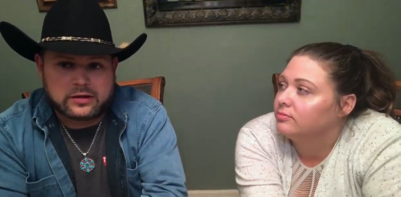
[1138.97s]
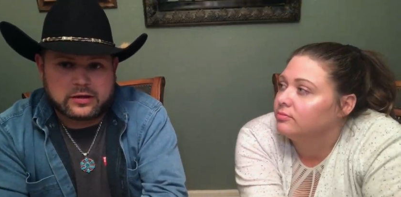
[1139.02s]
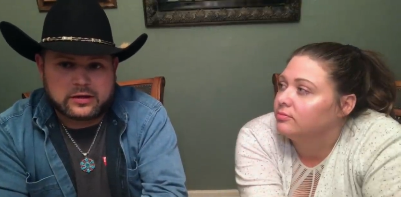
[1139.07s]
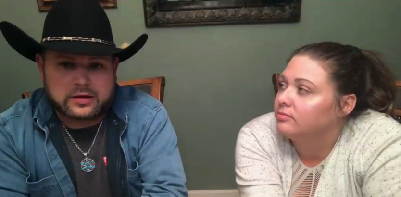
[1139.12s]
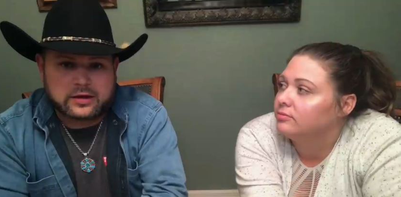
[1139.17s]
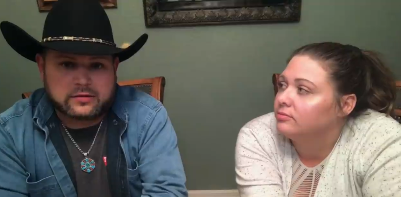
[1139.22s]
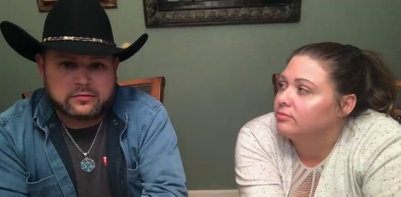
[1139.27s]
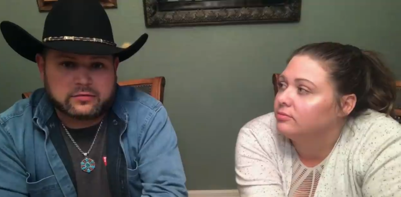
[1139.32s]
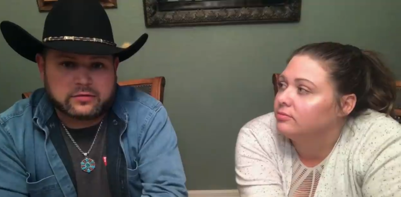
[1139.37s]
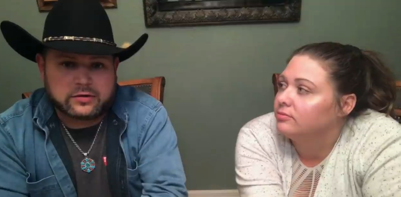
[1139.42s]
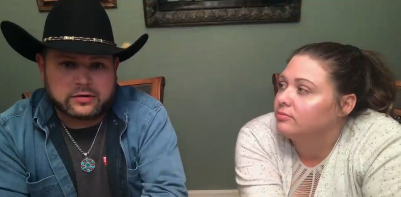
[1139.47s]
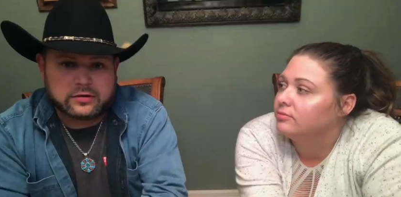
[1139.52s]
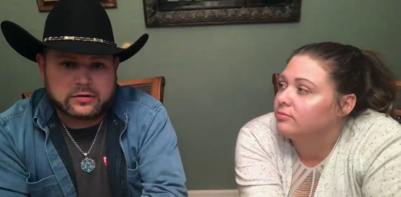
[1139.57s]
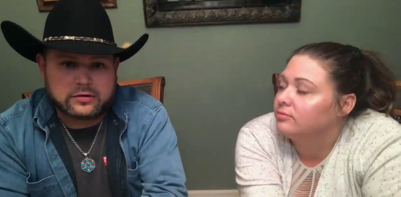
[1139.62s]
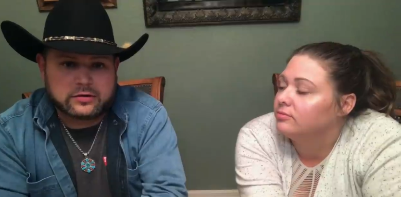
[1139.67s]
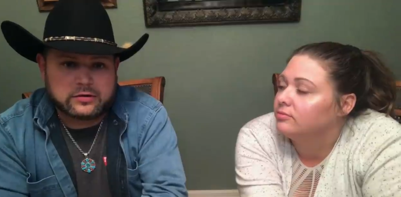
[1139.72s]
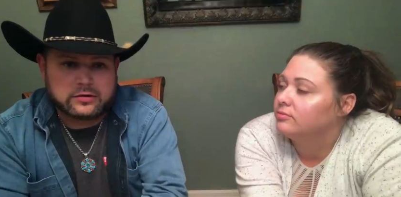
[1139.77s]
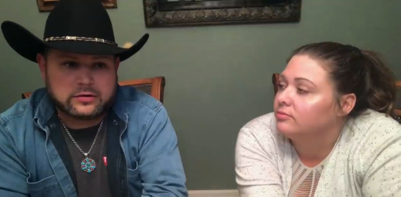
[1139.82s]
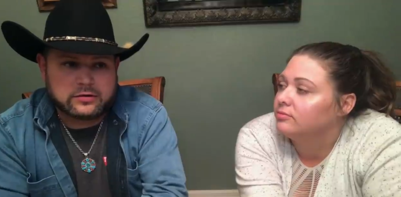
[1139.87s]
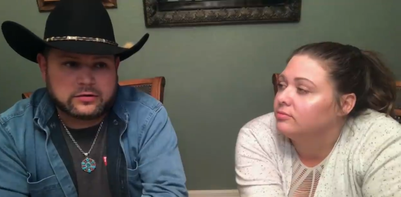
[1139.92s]
Speaker 1: I've
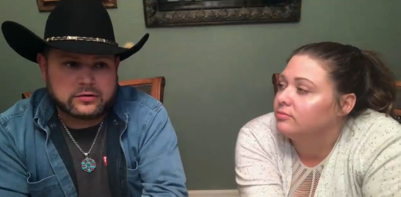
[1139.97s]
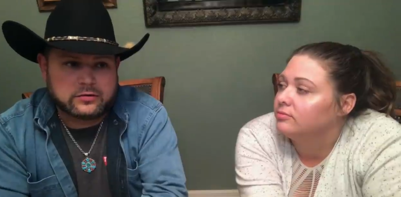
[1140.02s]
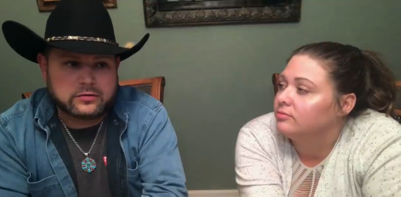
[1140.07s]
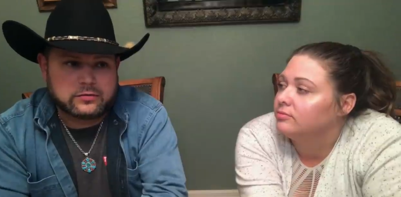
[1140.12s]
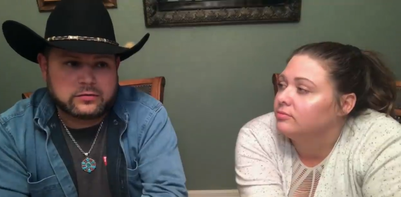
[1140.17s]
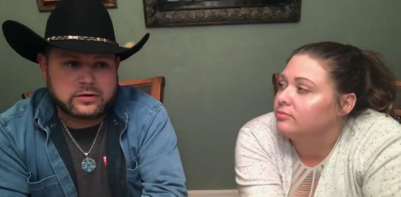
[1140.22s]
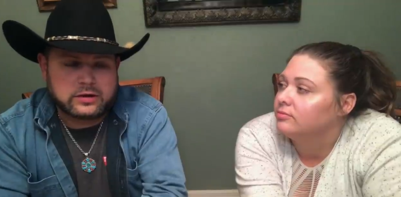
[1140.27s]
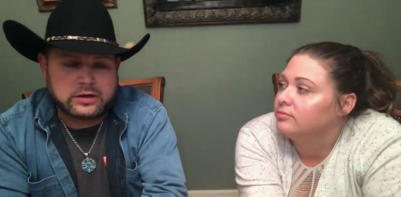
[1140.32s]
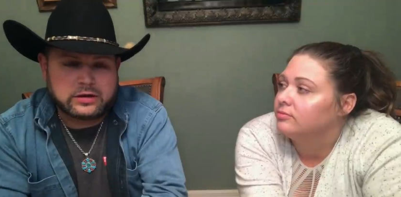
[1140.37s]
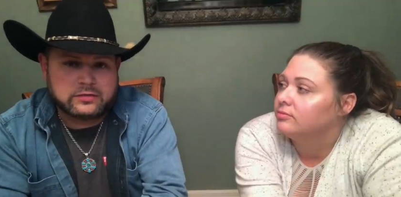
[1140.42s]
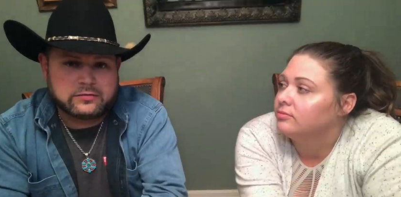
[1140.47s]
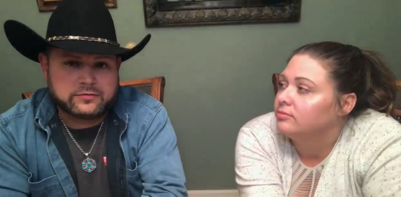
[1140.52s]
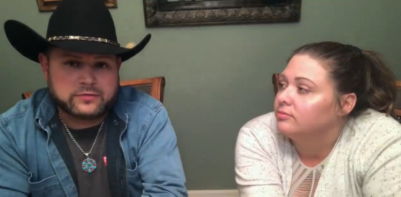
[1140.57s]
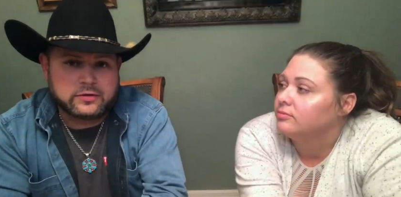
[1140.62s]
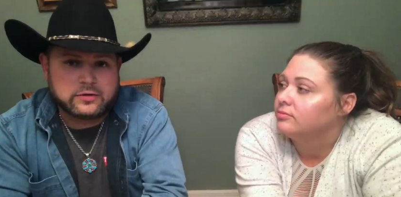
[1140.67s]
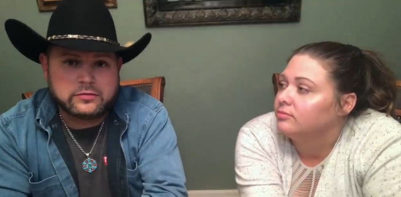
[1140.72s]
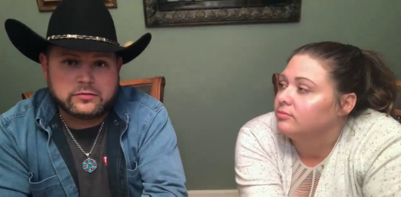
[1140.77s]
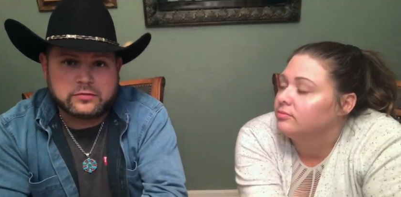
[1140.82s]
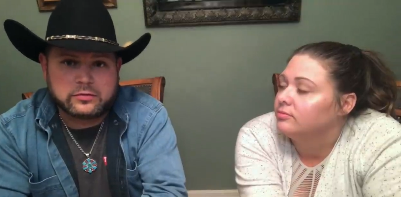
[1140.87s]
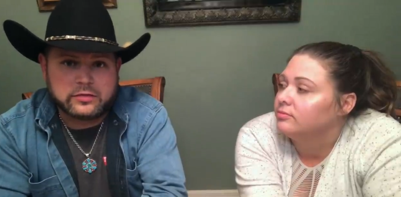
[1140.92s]
learned to eat
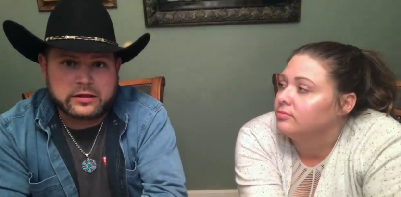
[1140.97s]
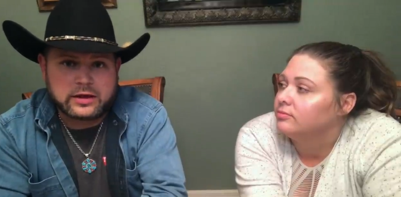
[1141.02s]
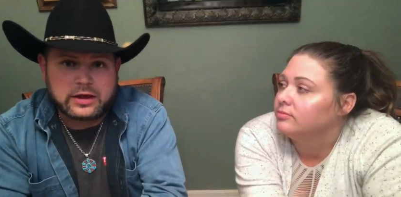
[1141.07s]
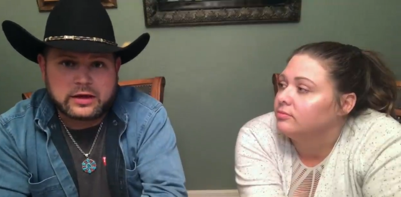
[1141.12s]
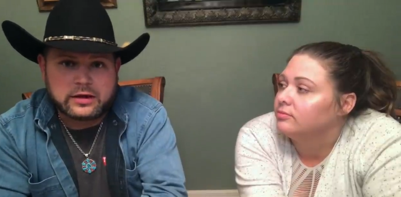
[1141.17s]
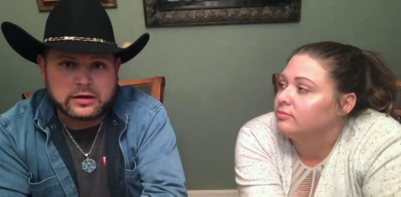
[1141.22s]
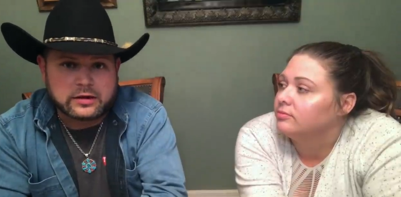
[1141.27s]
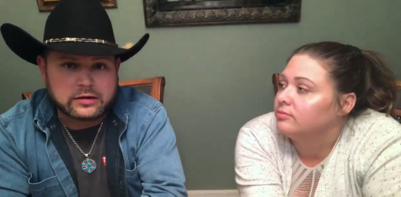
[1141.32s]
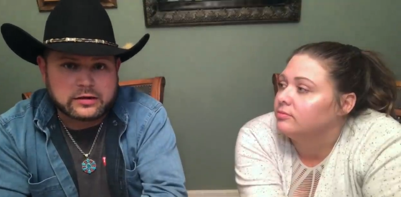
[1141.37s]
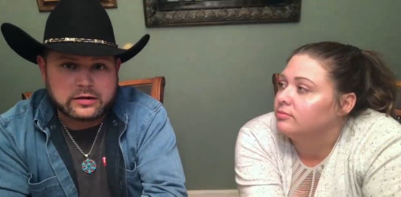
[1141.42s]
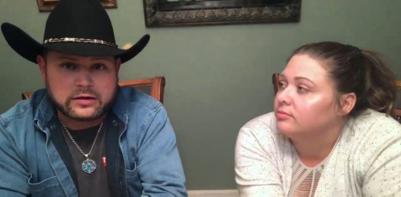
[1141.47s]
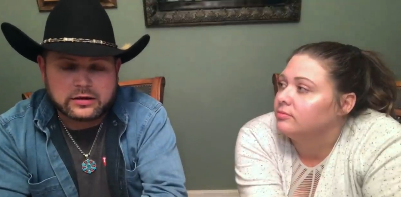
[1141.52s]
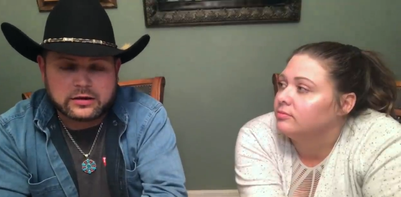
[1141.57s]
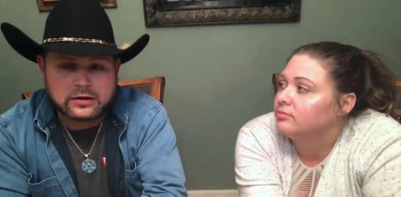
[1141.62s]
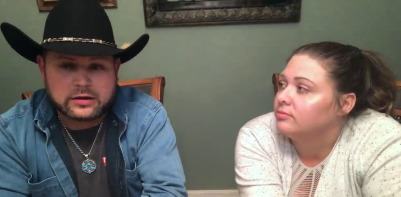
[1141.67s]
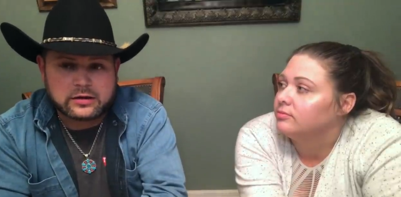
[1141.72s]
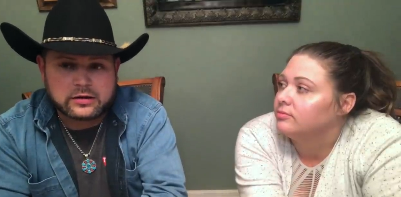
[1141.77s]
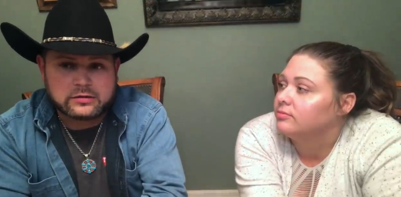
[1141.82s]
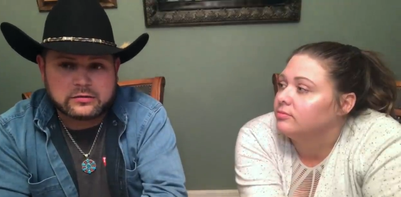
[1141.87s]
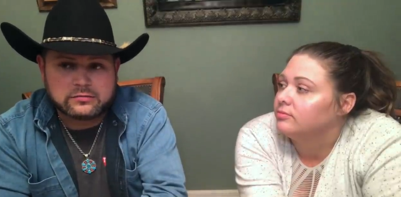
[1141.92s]
foods without it,
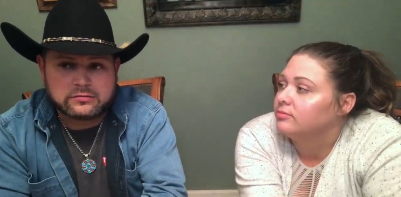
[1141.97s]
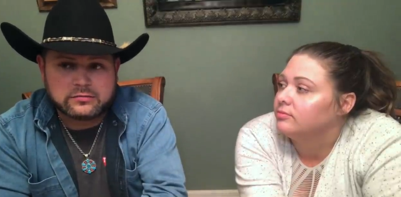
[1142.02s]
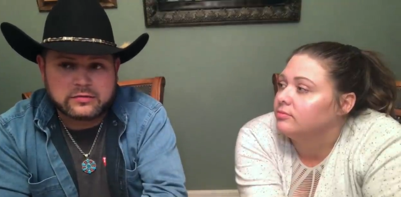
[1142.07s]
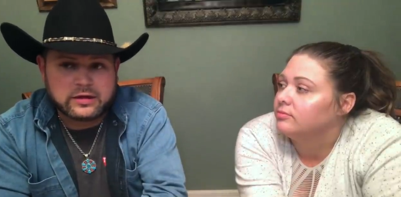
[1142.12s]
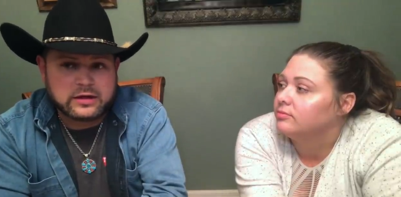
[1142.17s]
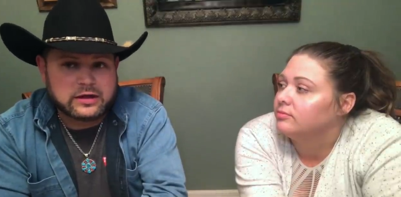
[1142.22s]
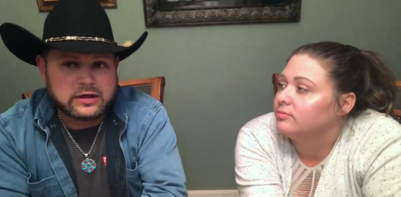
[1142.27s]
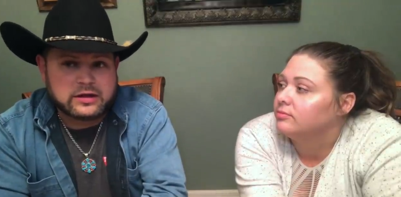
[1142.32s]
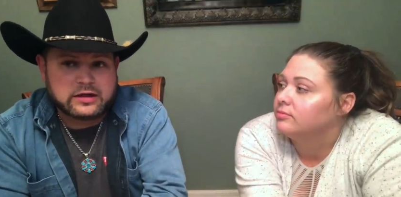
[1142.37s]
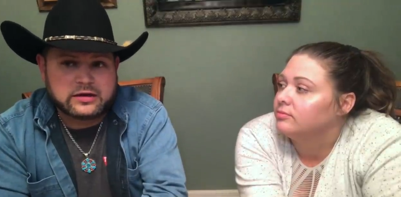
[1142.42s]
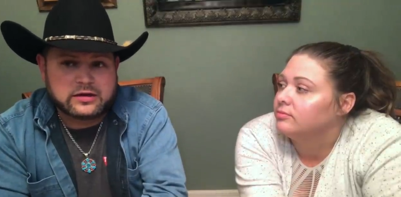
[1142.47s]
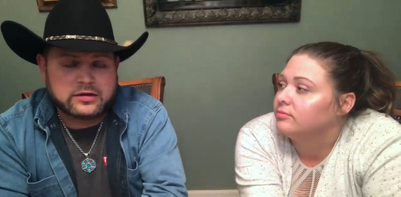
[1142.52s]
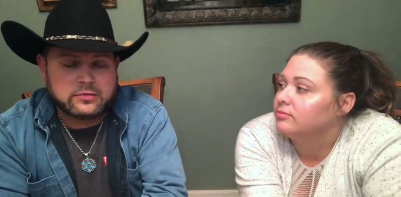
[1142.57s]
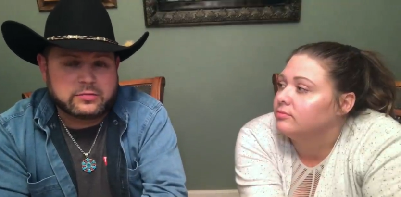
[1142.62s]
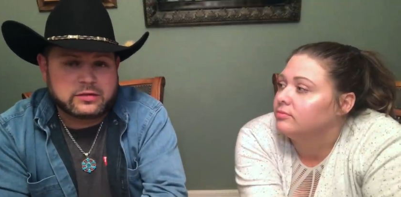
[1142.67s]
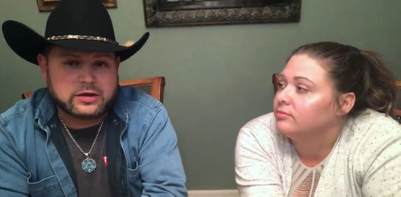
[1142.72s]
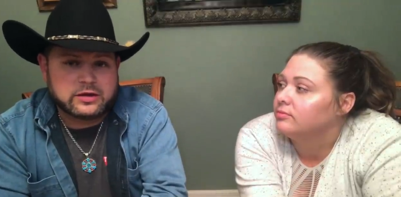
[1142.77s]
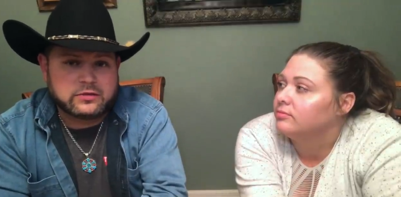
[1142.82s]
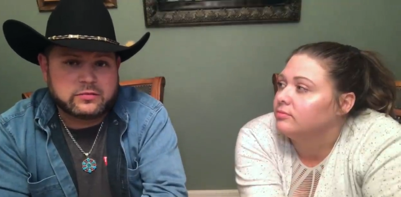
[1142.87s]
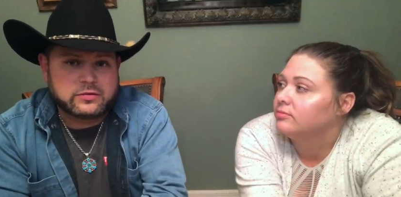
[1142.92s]
and to
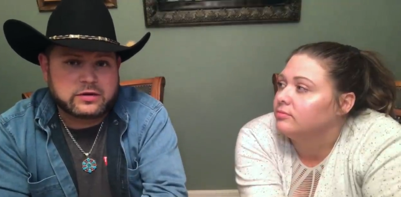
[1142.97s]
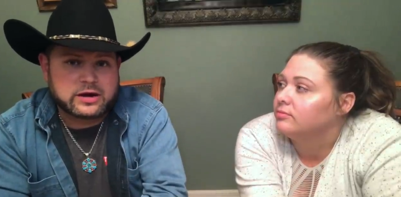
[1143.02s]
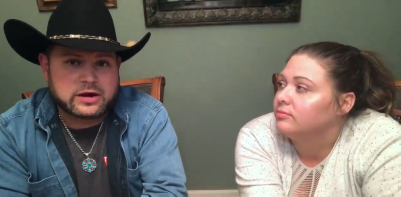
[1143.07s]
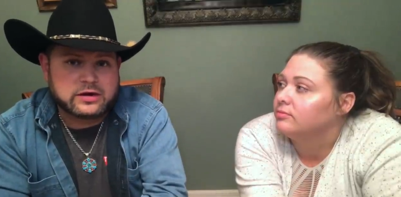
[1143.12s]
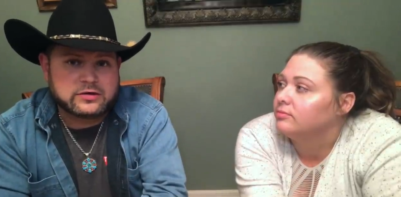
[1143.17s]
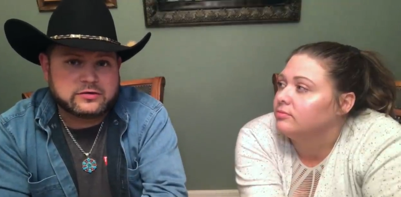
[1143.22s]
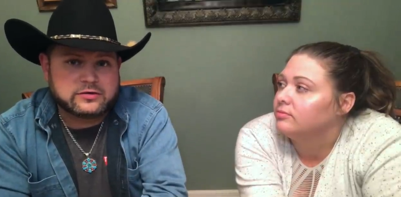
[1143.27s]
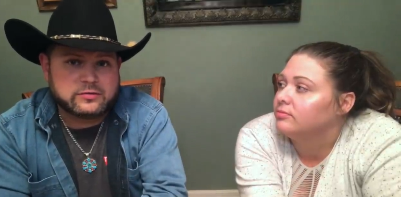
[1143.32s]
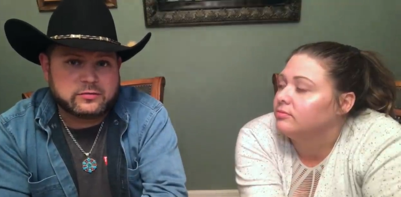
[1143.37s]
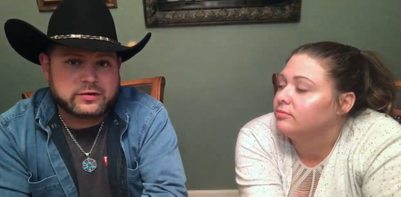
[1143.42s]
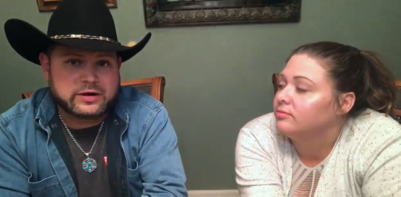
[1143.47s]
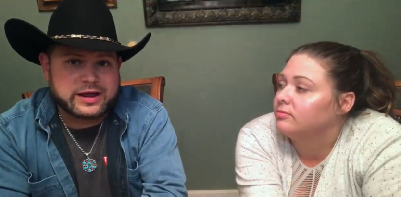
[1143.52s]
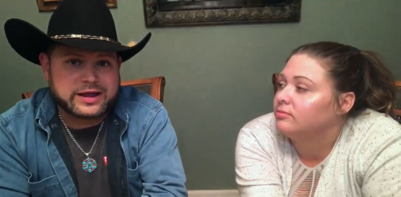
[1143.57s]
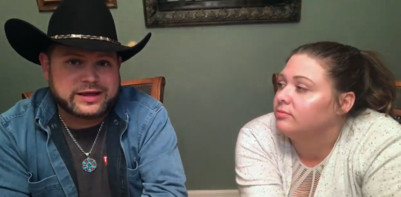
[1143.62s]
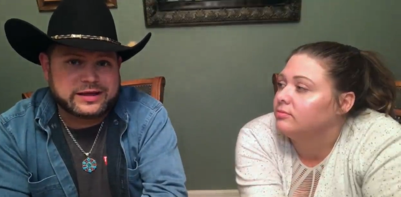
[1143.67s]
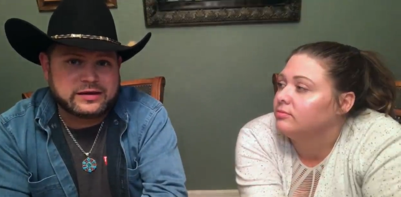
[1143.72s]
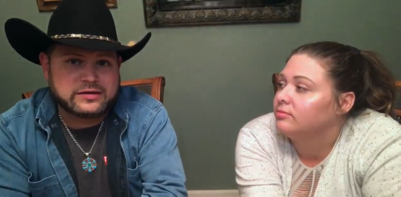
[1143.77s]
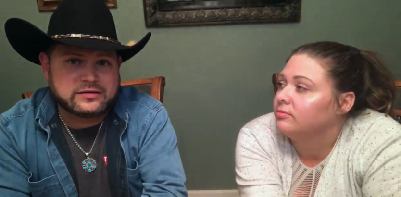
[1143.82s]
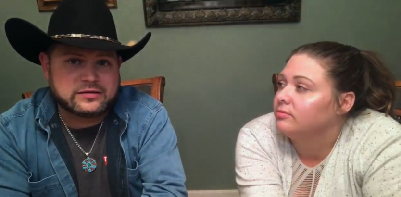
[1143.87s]
me when I when I eat